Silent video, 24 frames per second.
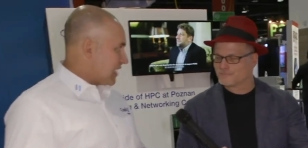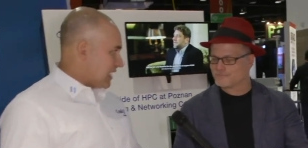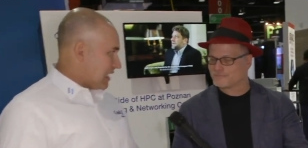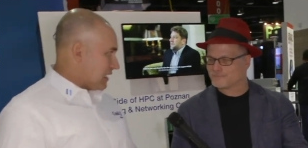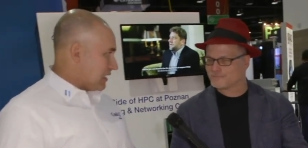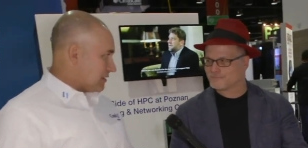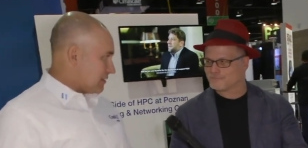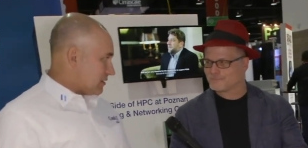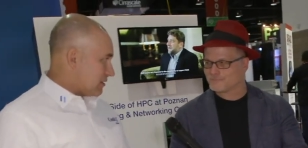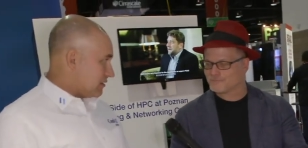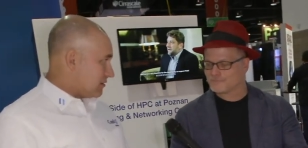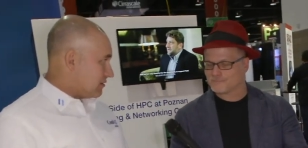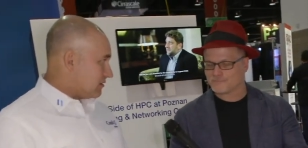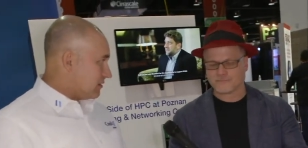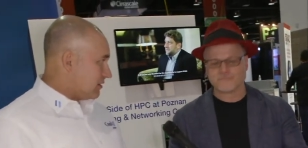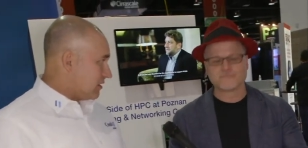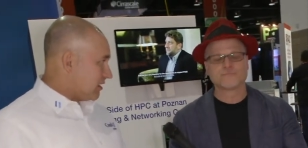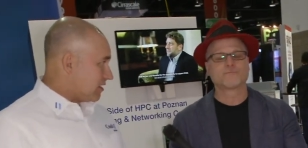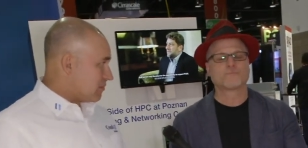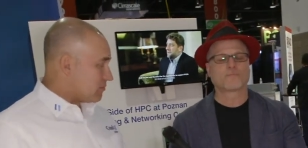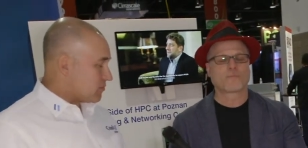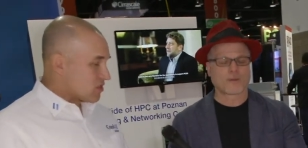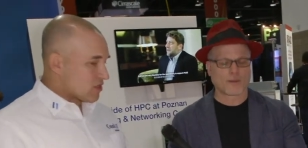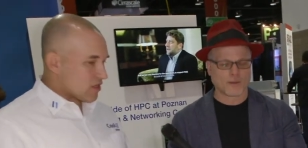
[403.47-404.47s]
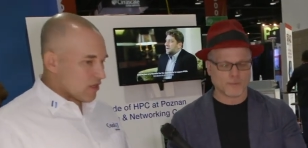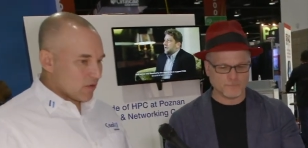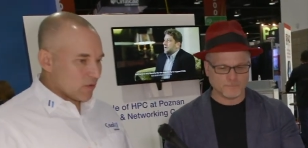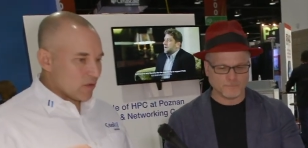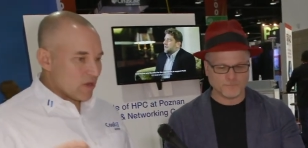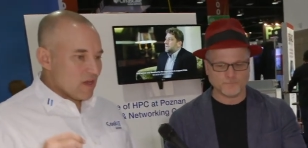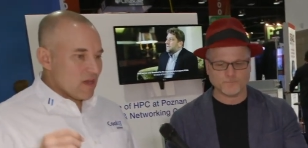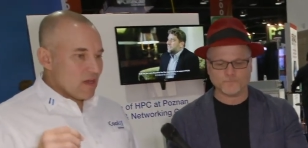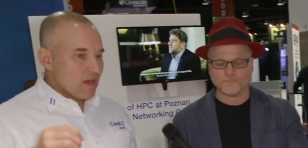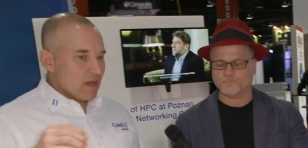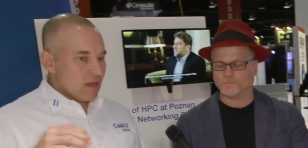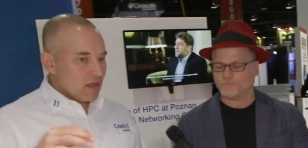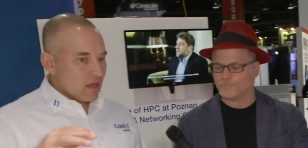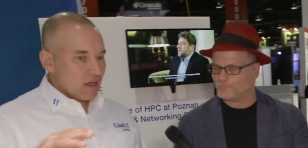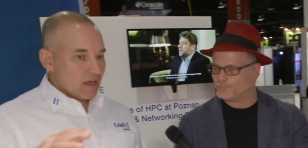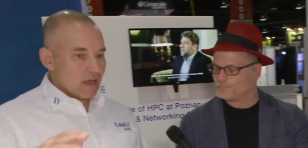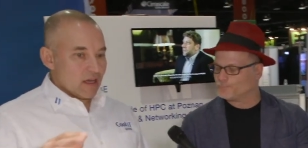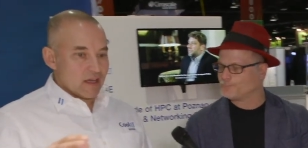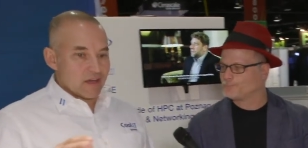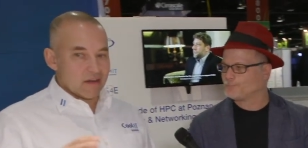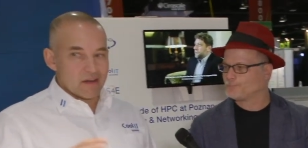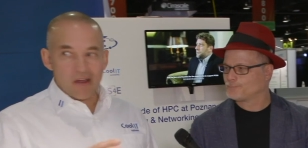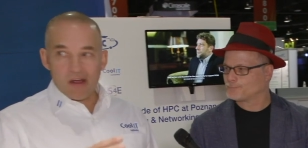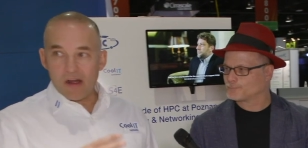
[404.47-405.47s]
Speaker 1: heat. So
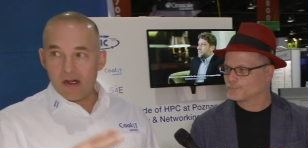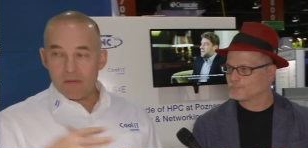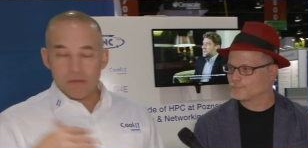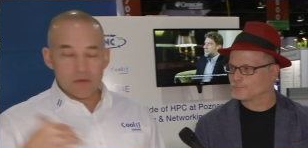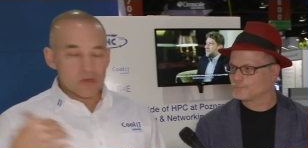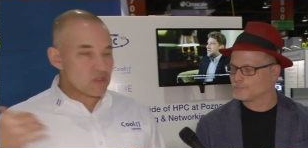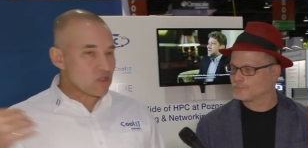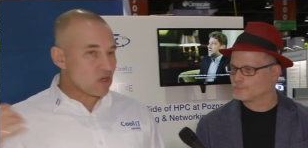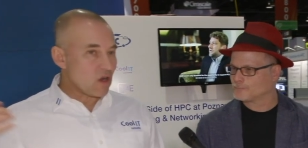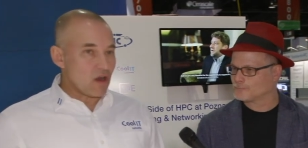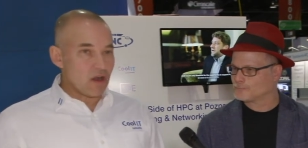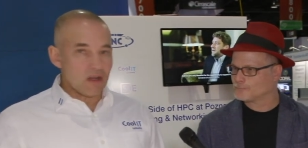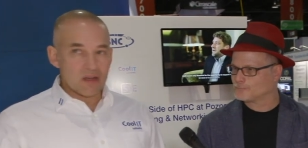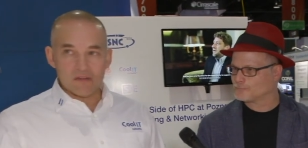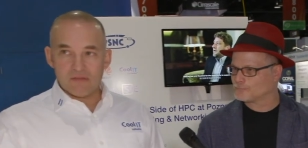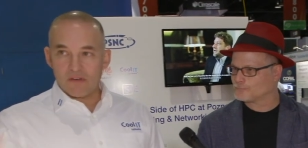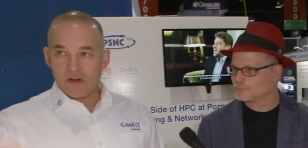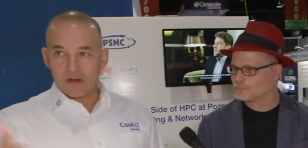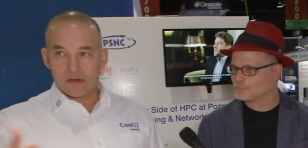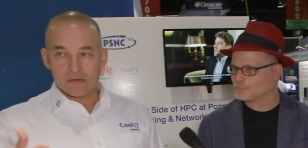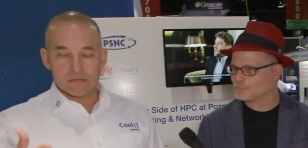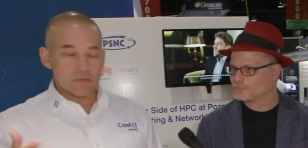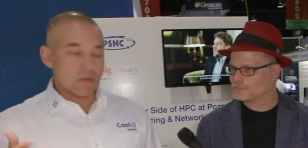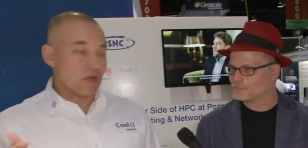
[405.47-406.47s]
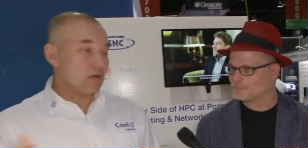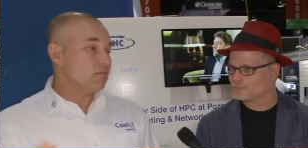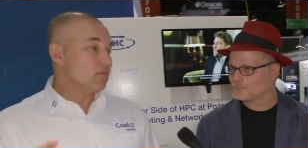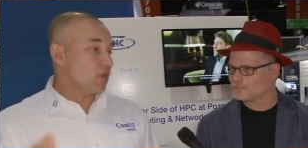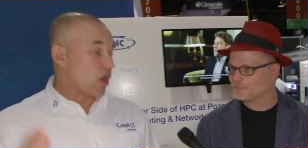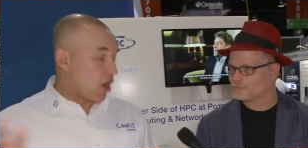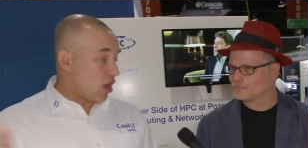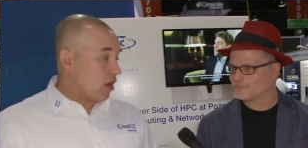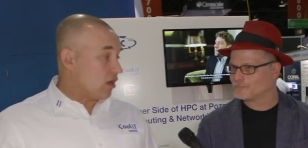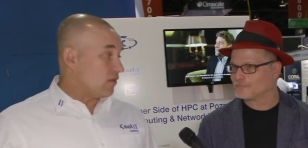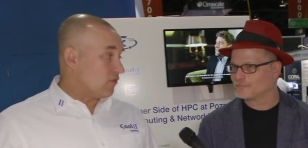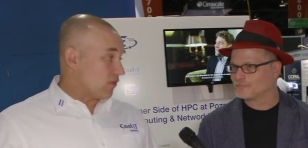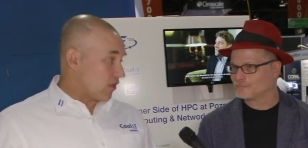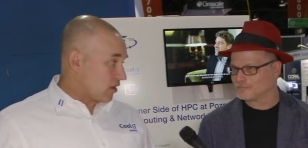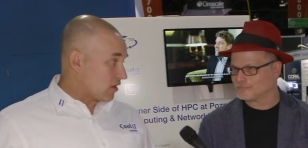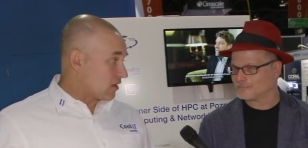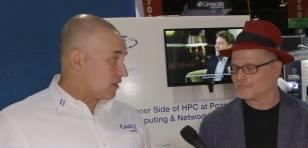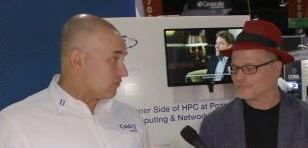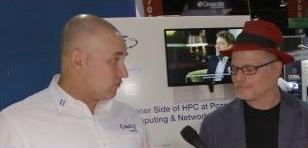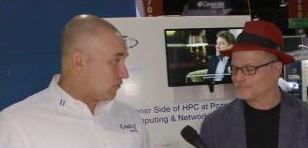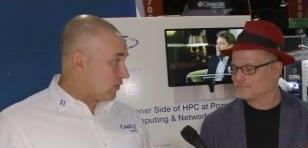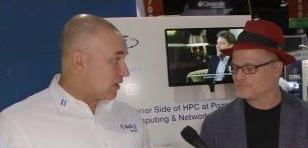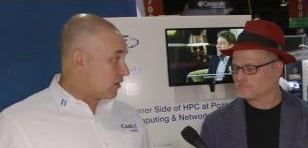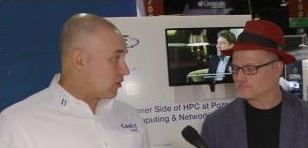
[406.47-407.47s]
in almost all of our
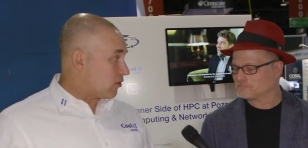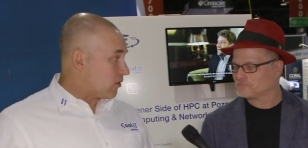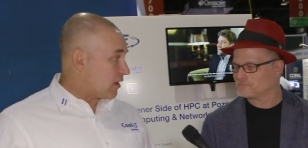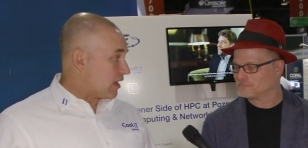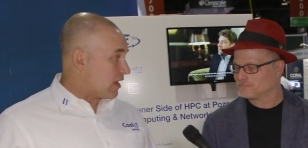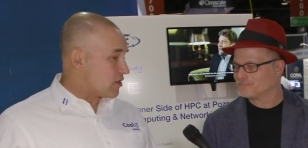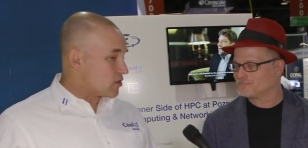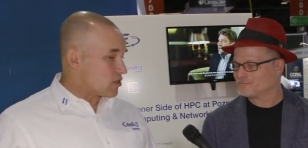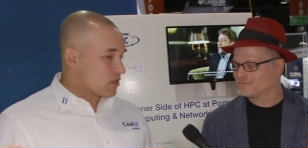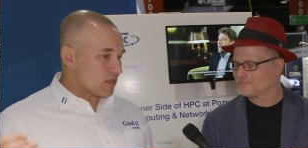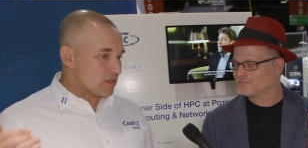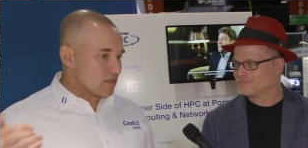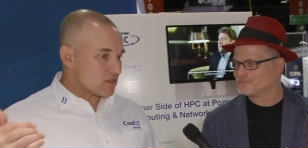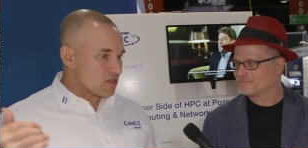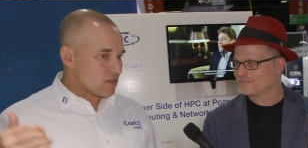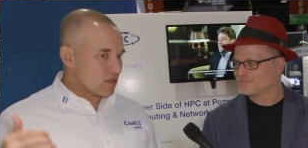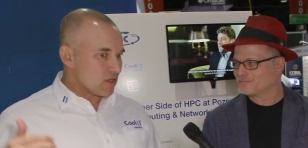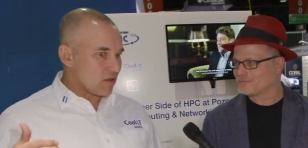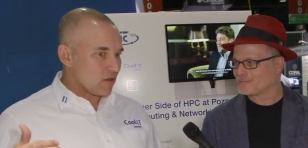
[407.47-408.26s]
configurations,